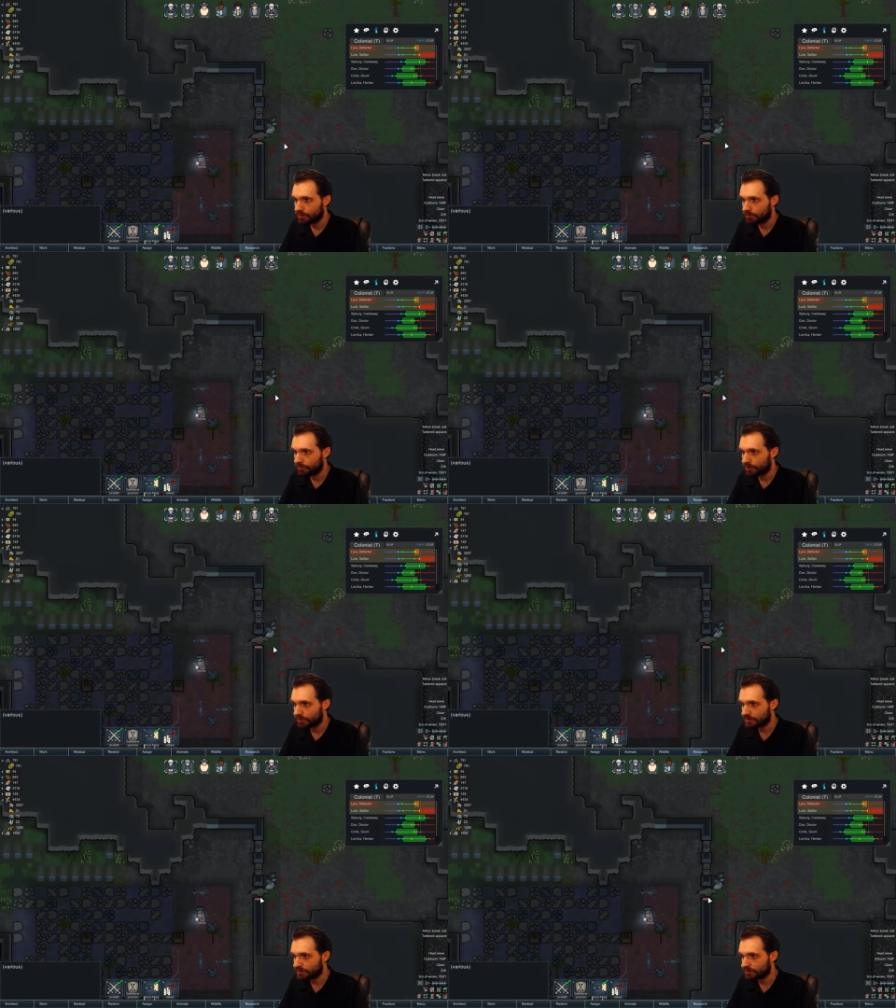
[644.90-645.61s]

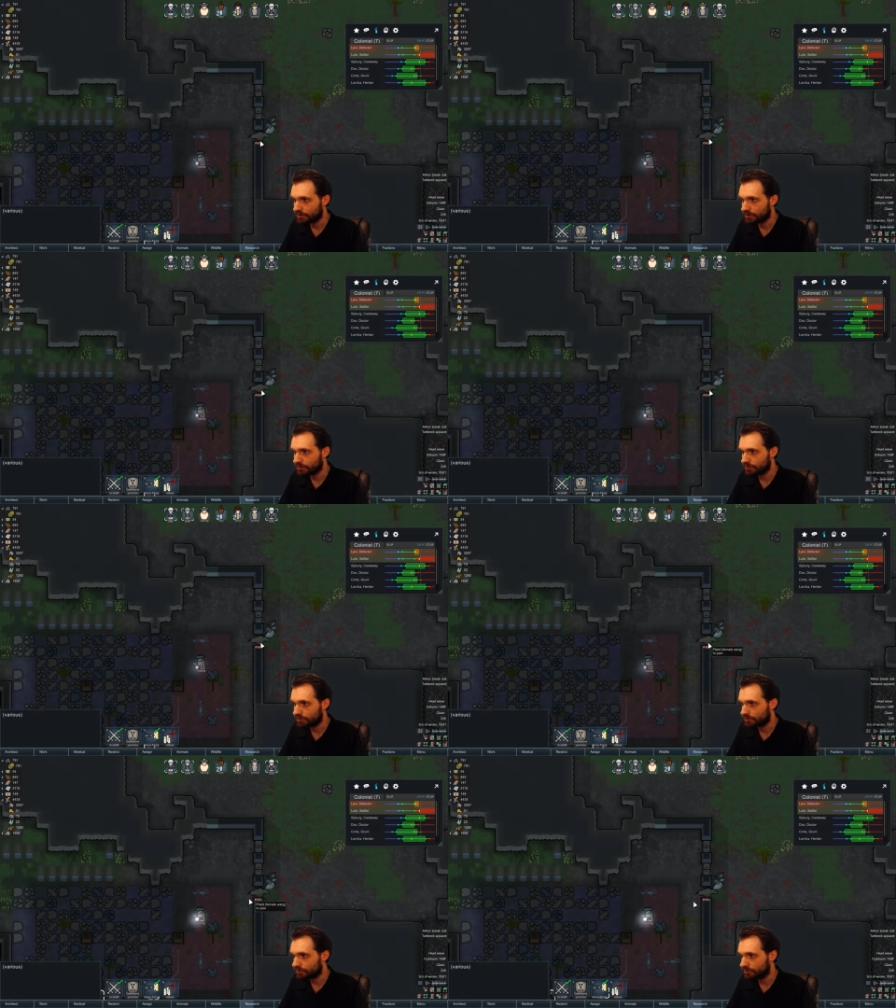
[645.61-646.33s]
Pistol,
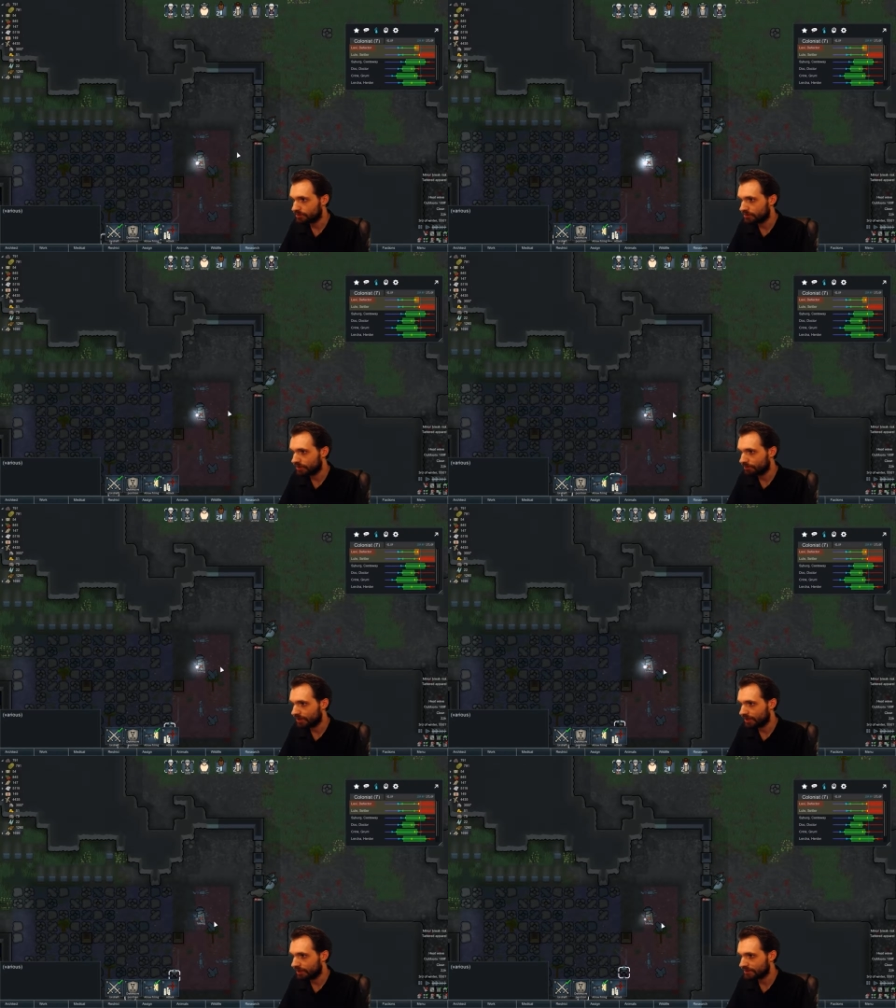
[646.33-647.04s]
you
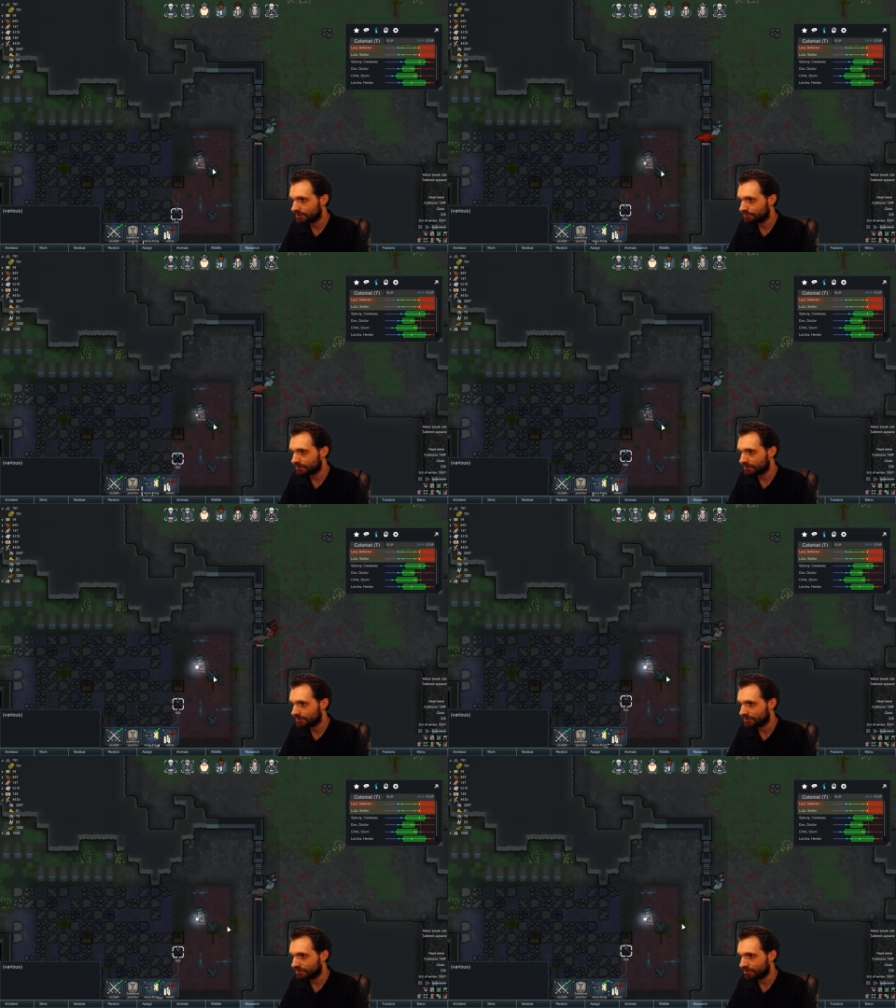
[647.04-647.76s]
dumbass.
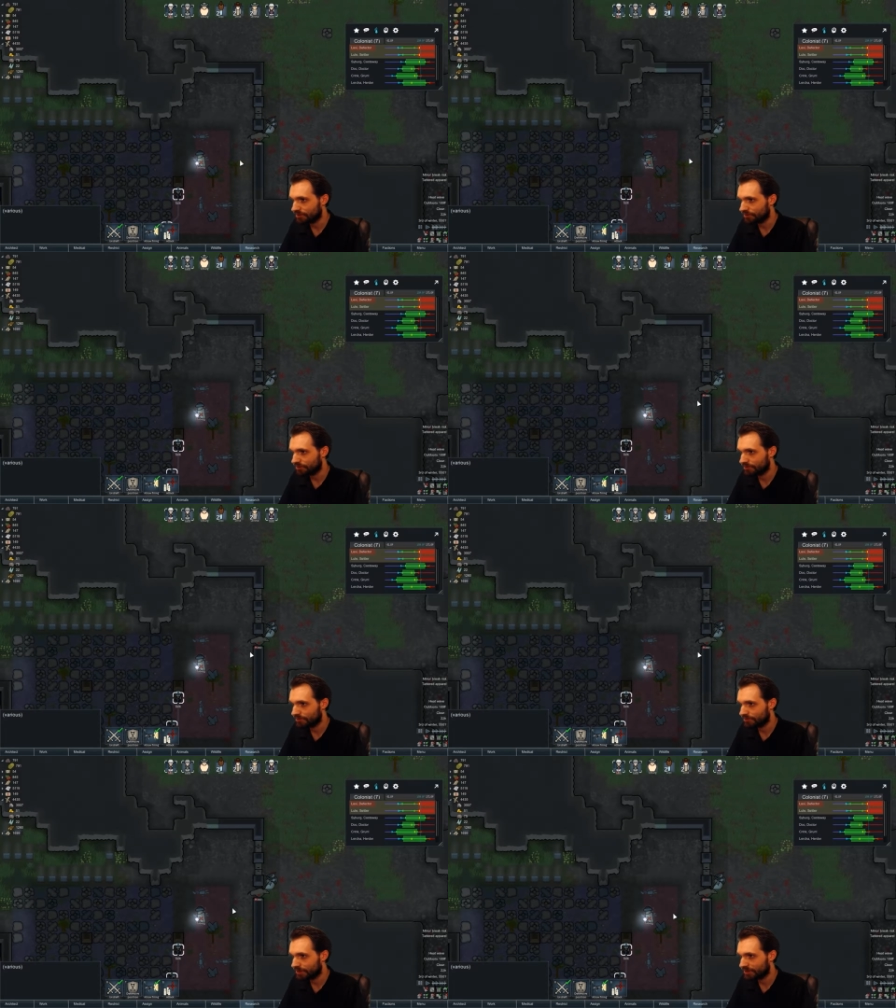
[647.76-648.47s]
Please, no.
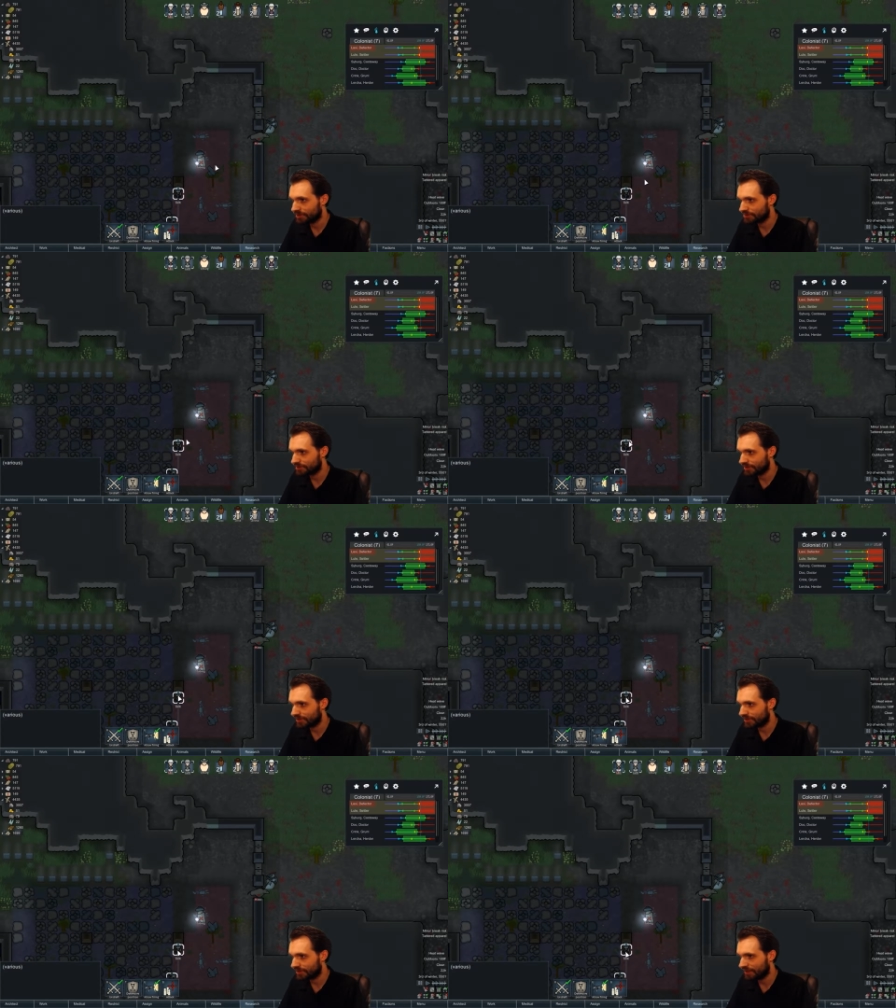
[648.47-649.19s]
Pistol,
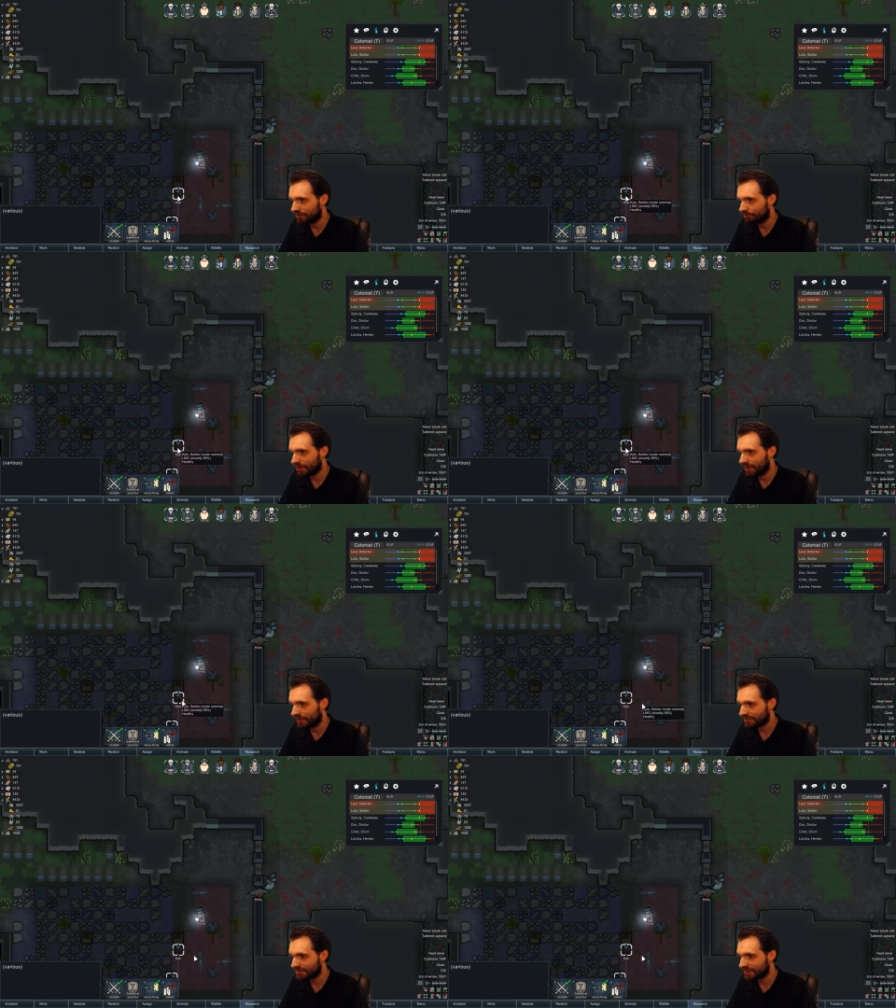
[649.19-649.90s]
get the hell
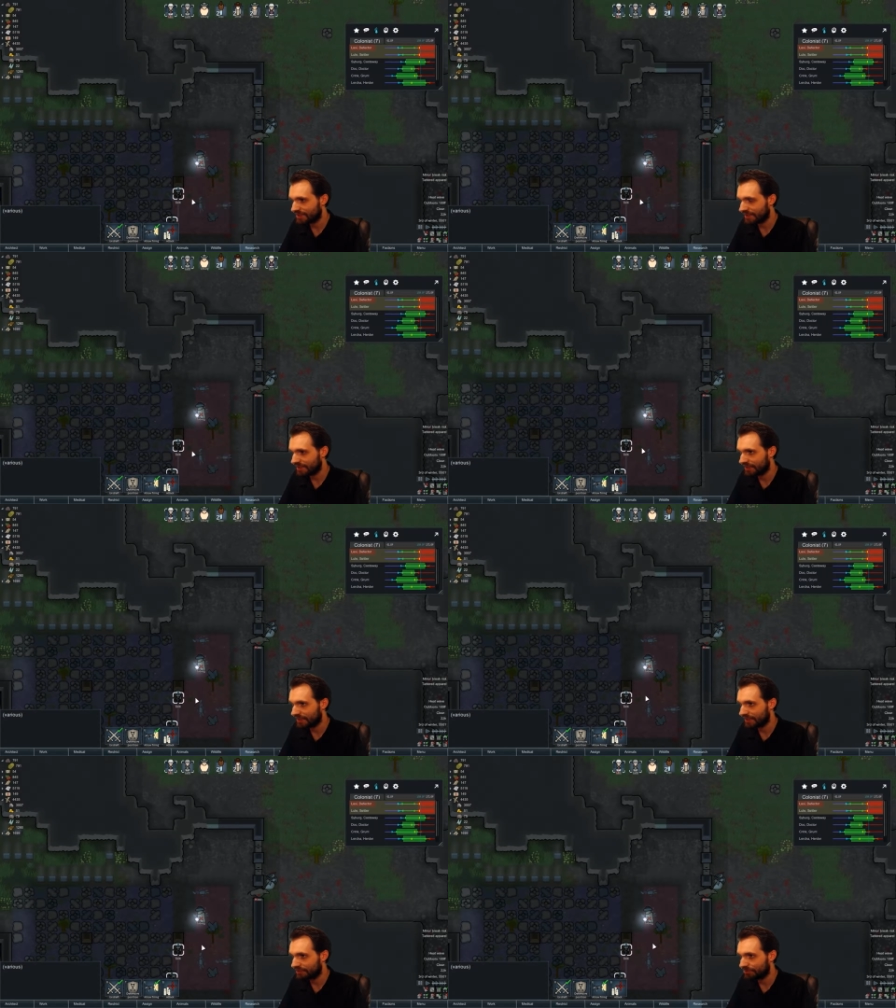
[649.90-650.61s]
back. Shit, I
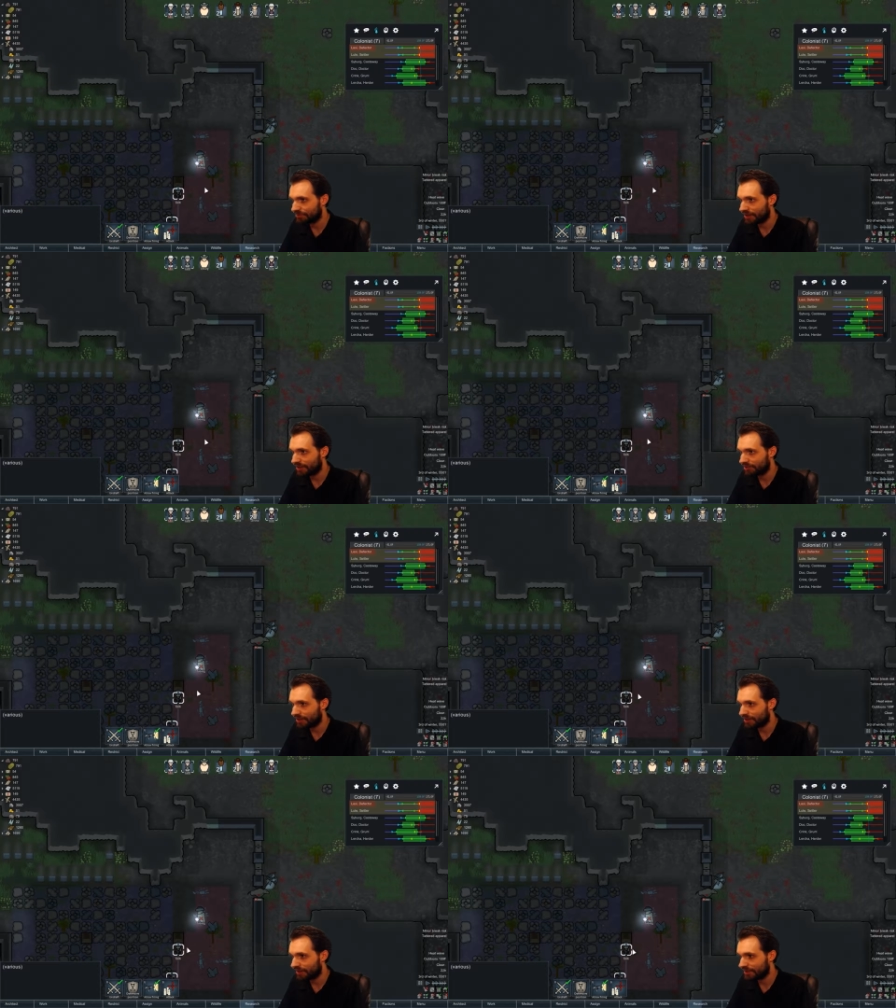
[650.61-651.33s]
can't even fire
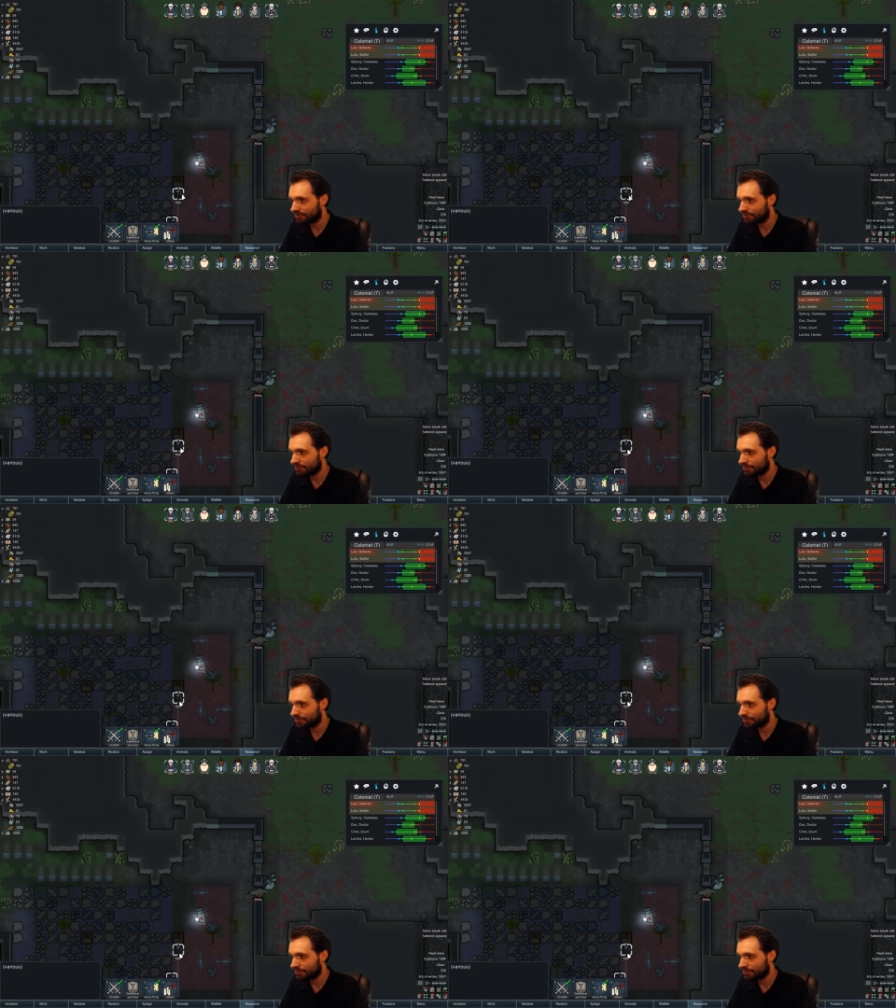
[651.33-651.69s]
right now.